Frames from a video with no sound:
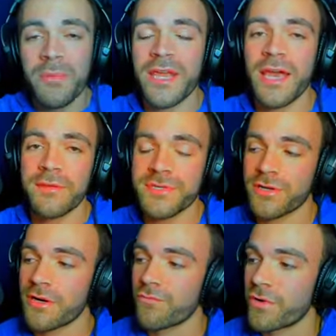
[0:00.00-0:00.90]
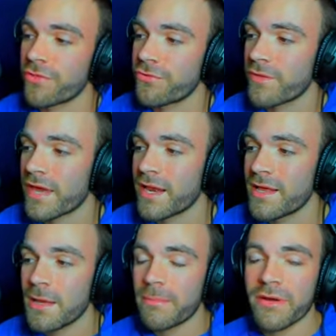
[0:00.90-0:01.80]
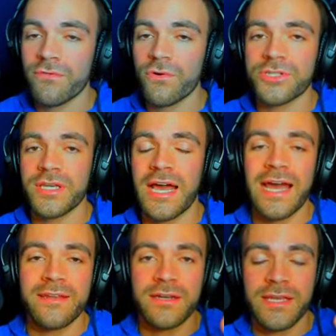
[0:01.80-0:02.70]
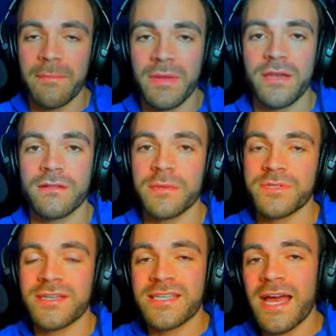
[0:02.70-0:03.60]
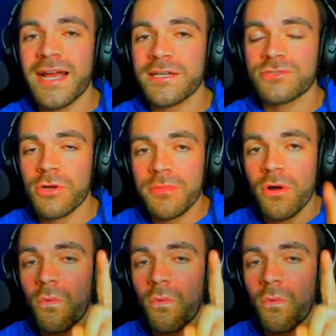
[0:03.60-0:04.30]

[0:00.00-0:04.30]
many enemies are going to run through that. But unfortunately, I didn't get many clips because I got Terminal